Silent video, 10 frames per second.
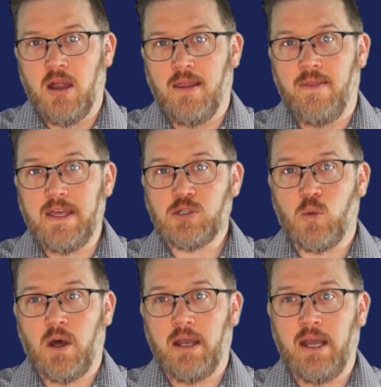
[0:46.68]
This
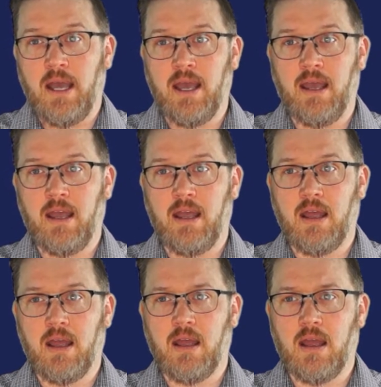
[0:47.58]
one
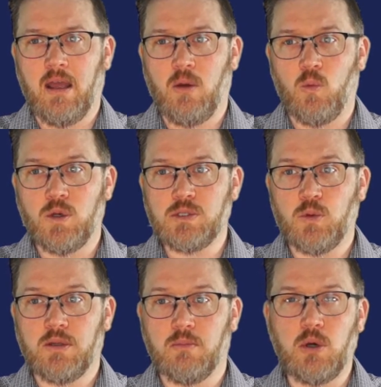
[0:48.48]
was
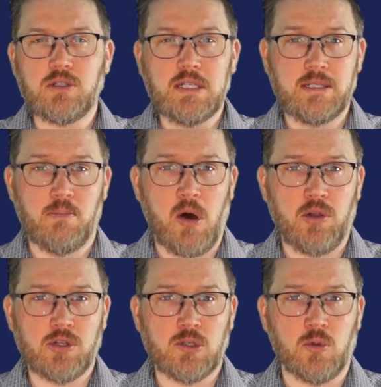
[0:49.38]
with mostly
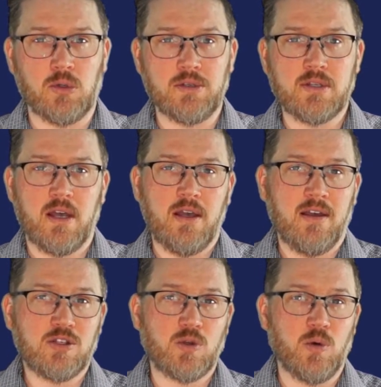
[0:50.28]
smaller schools,
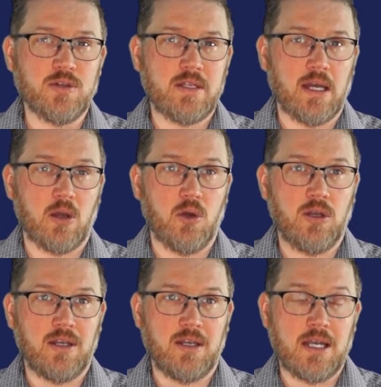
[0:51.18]
schools that
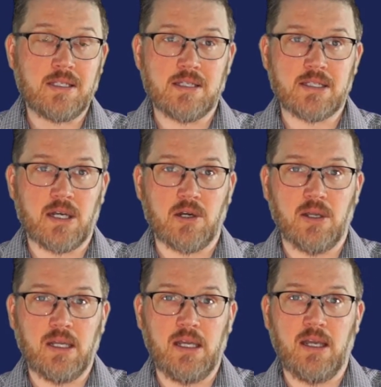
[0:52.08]
couldn't
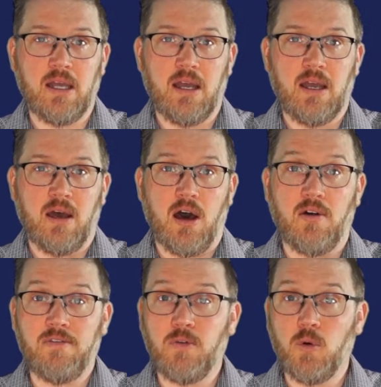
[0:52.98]
necessarily
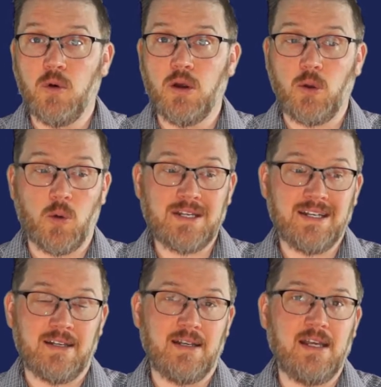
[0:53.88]
afford or
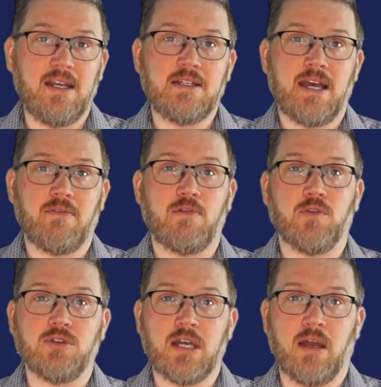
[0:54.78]
didn't need to have a
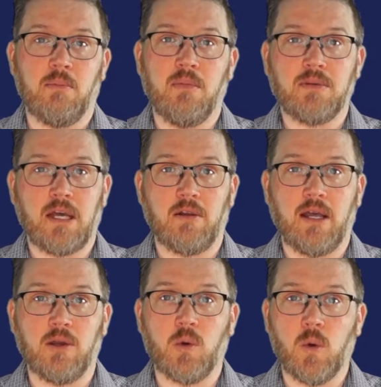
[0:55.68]
full-time Title
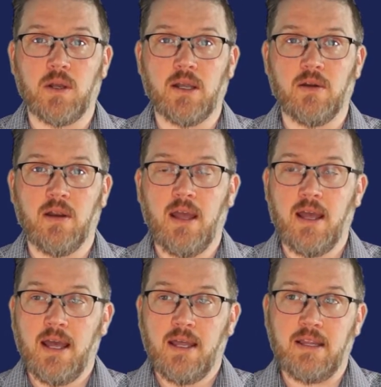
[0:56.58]
IX coordinator.
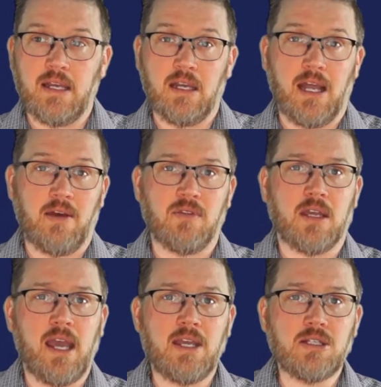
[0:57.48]
They didn't have the
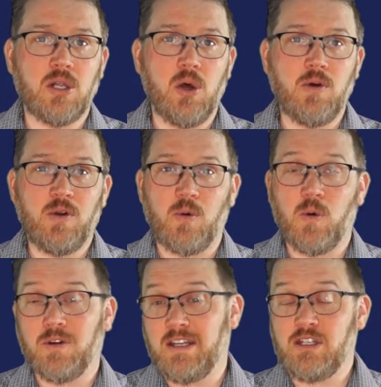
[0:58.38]
caseload,
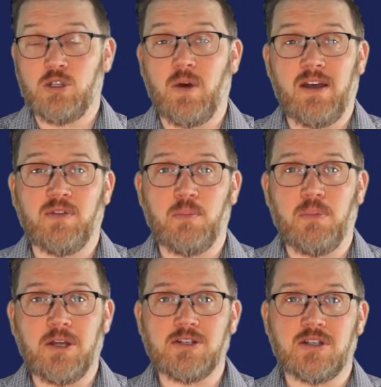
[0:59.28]
or they just don't have the
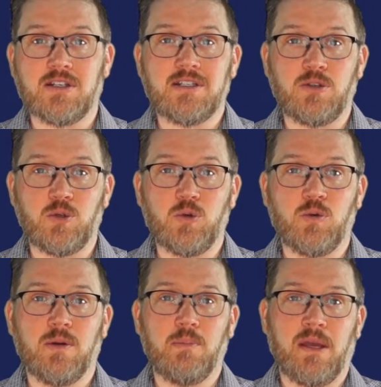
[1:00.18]
budget
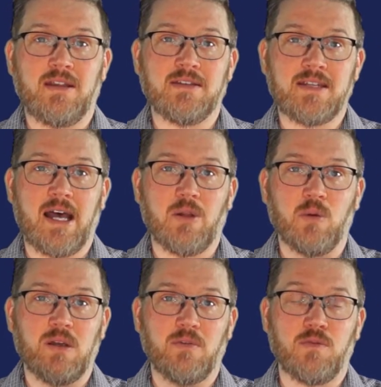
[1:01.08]
to pay the
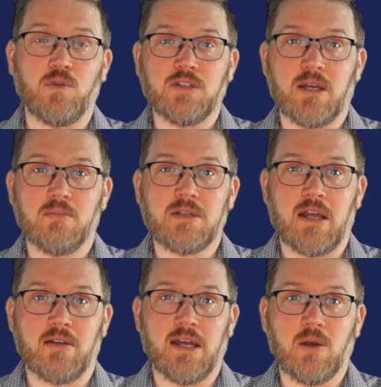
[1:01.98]
salary of a full-time
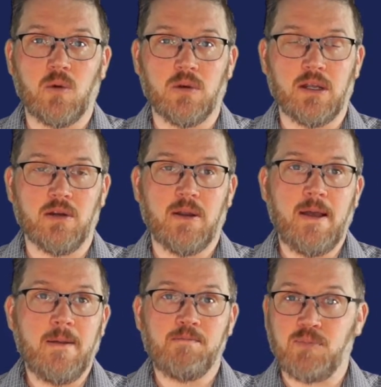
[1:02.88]
Title IX coordinator.
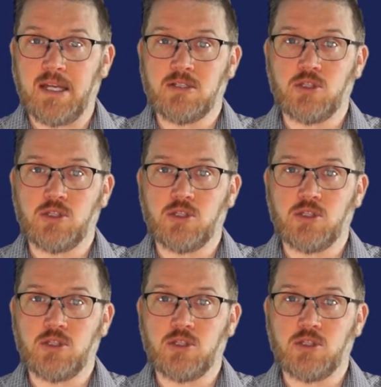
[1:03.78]
That's